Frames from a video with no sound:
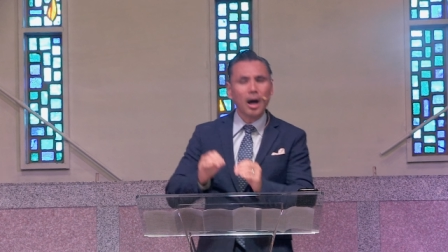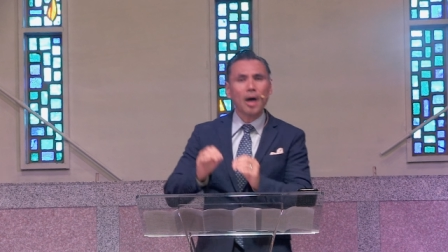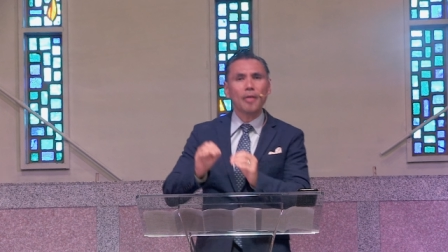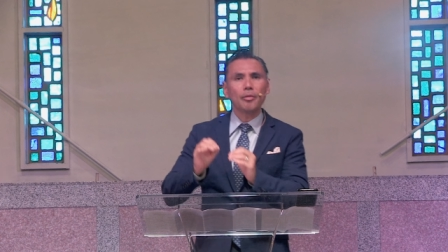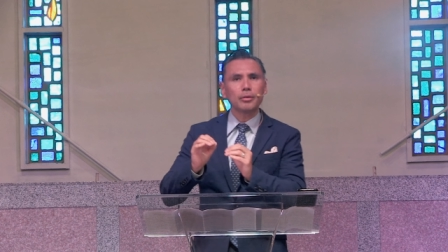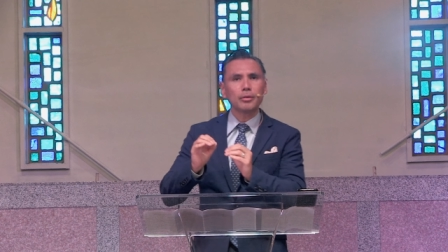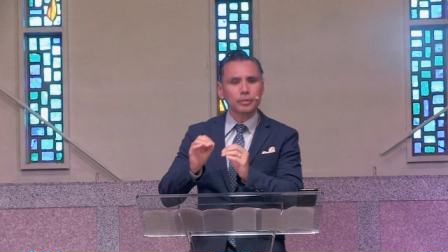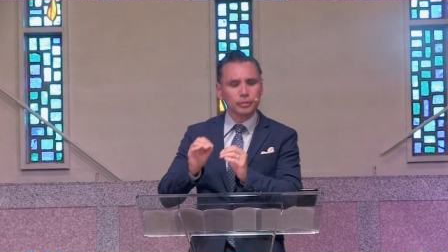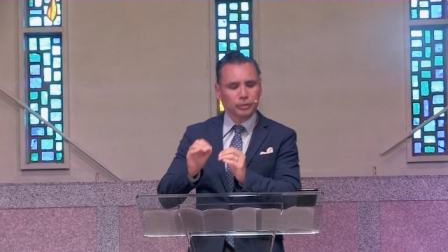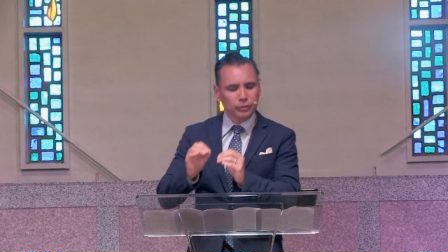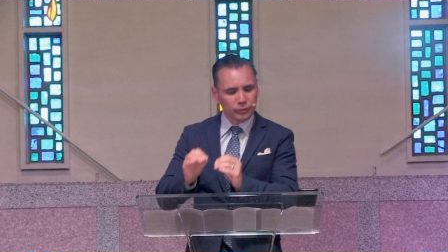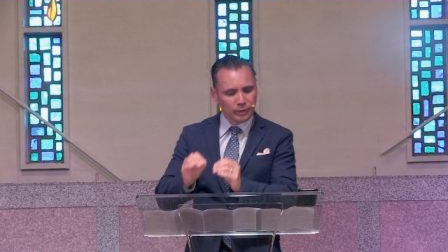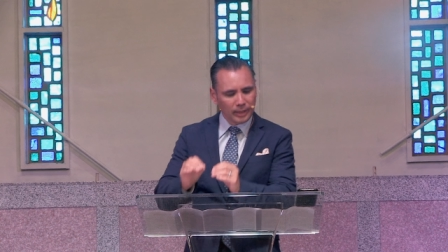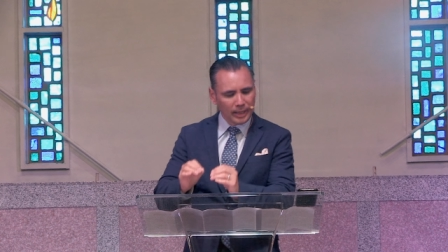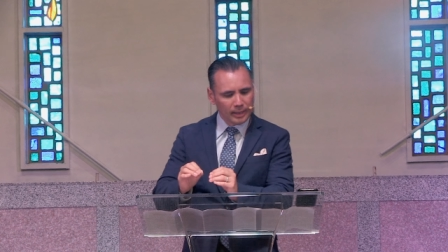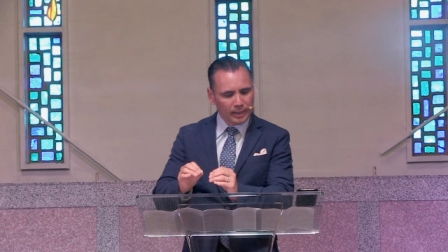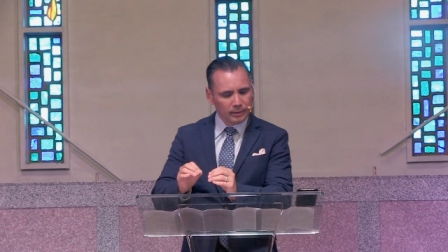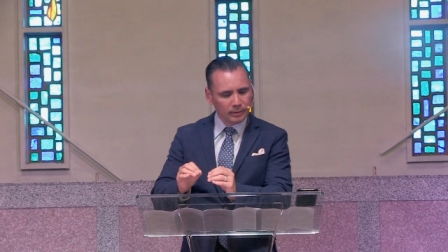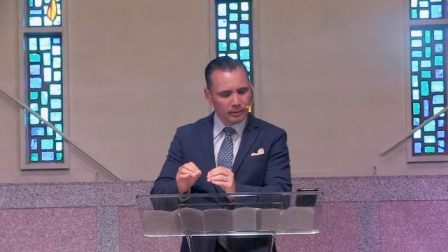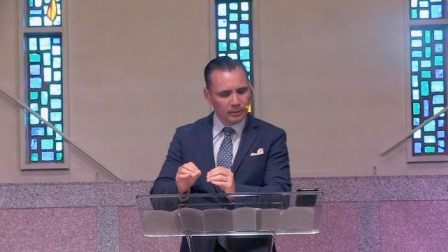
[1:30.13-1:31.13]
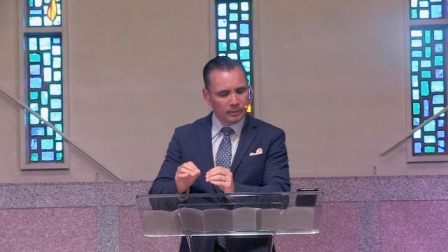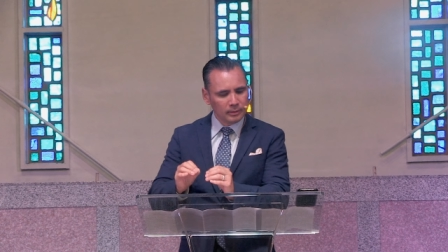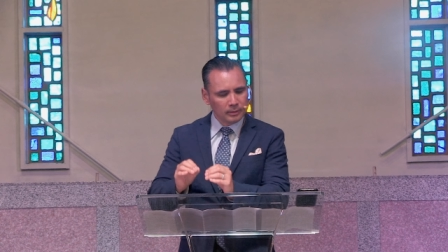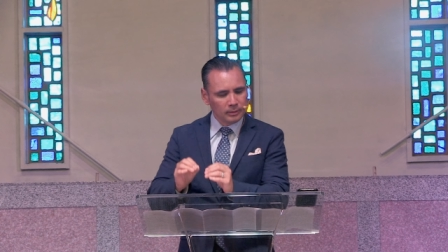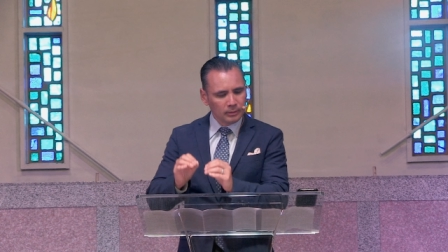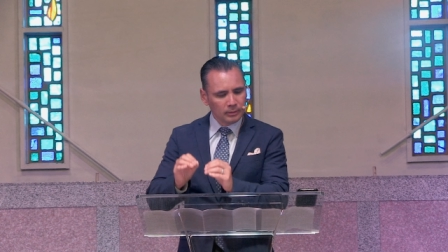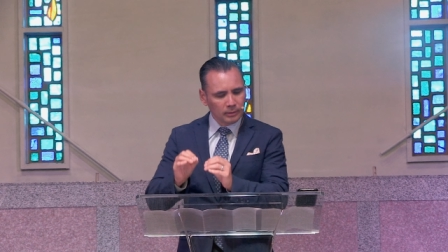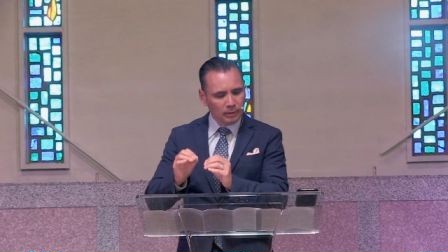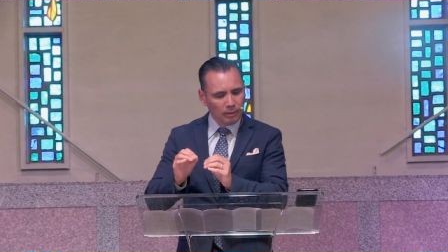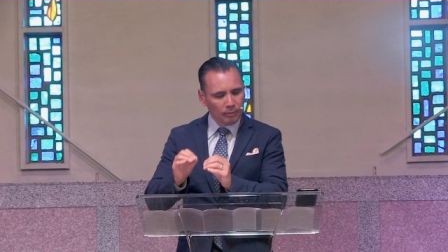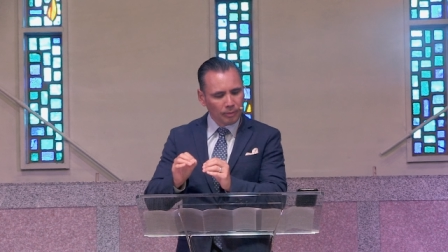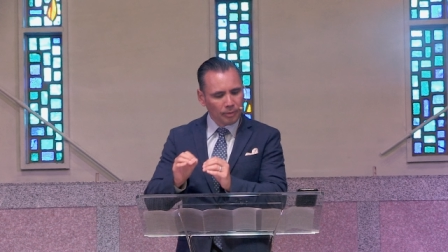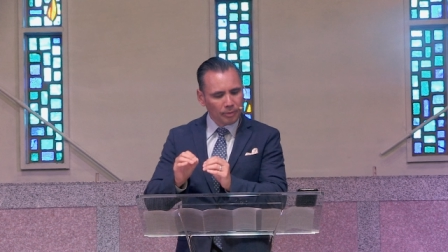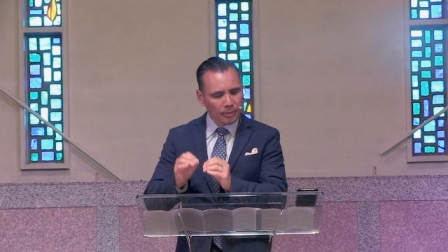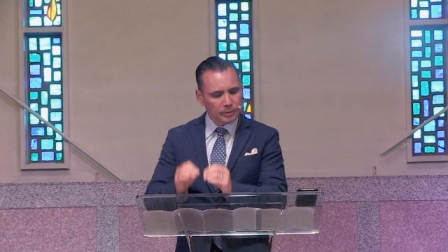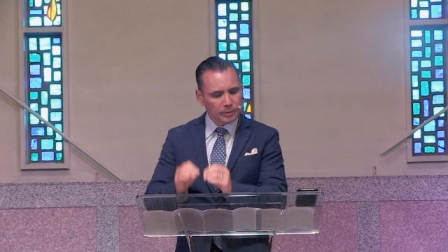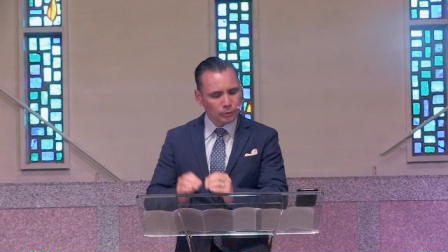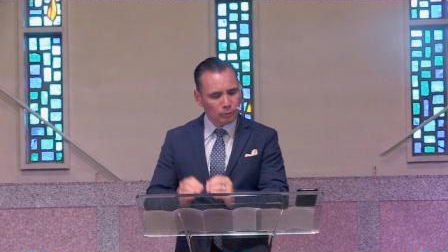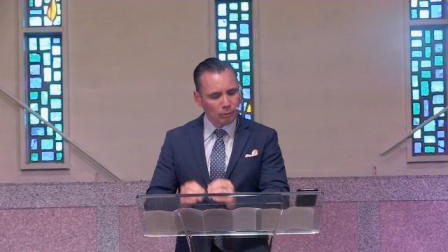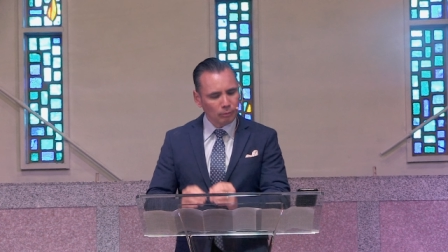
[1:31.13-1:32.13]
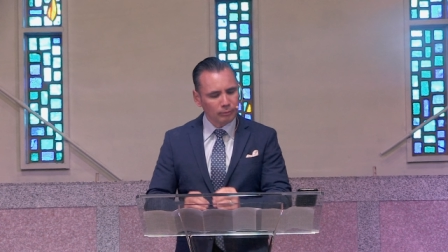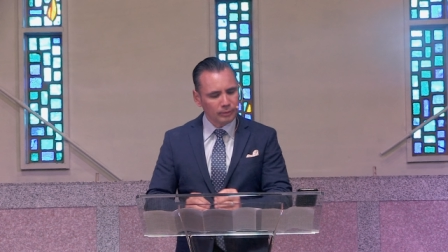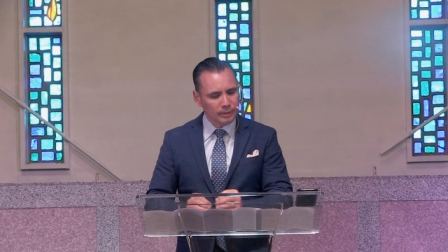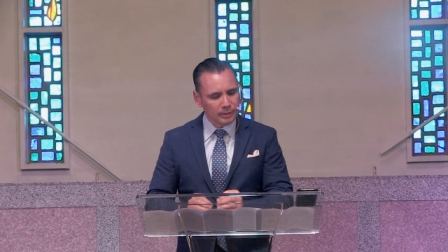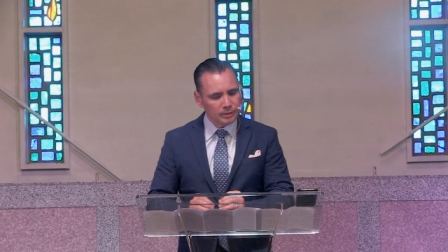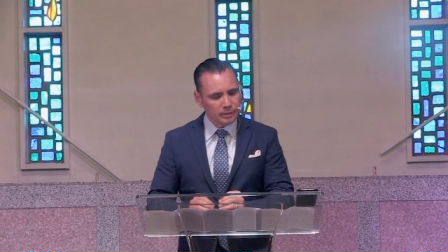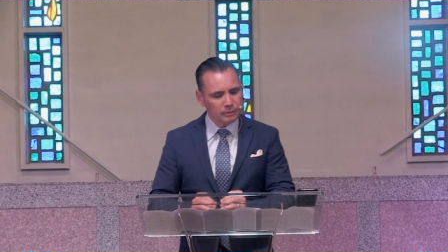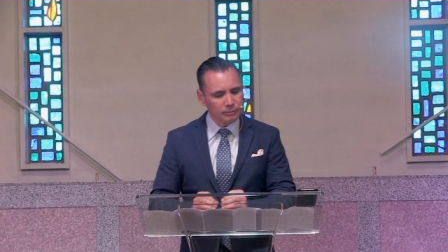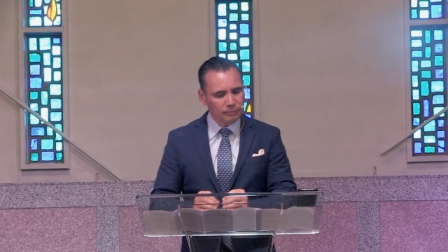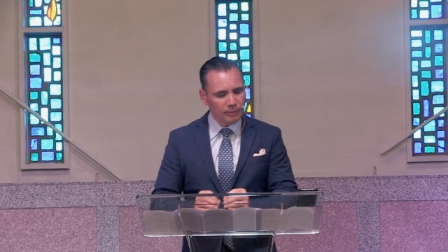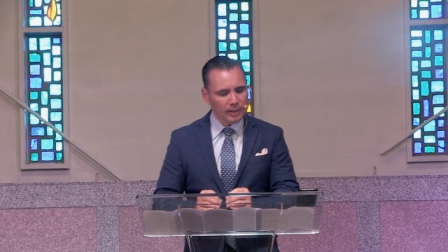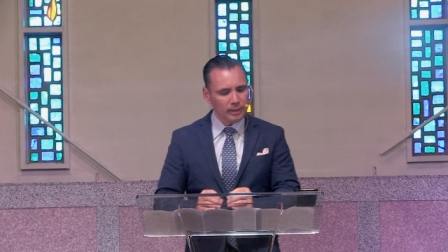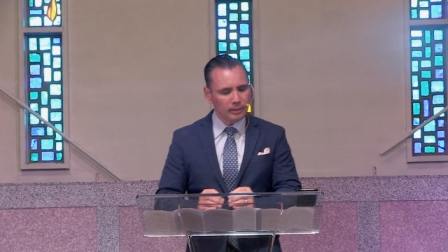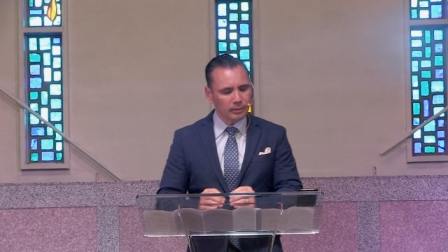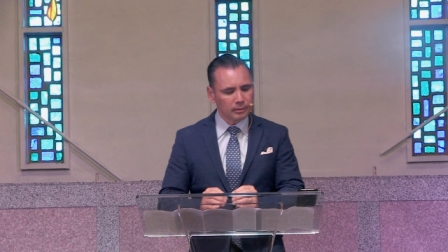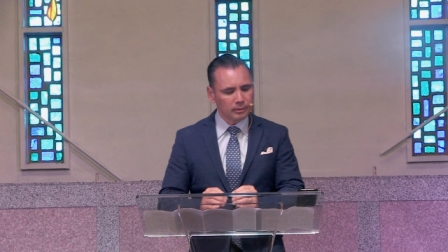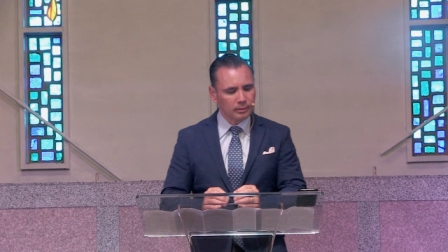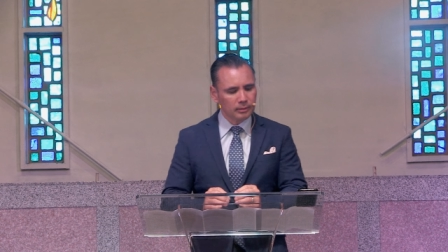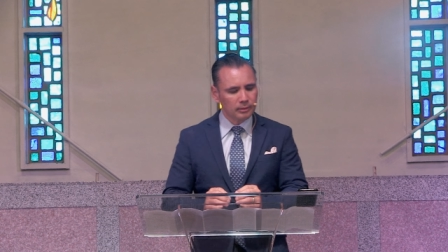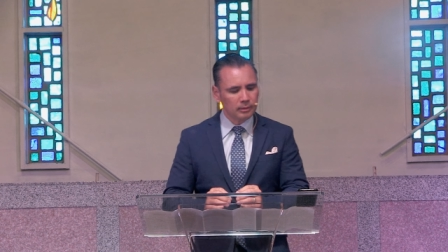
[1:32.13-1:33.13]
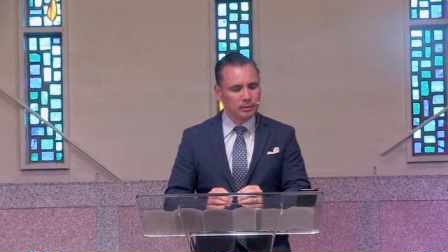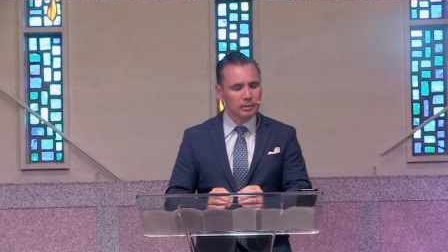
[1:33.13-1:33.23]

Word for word: on the state of the Thessalonians' faith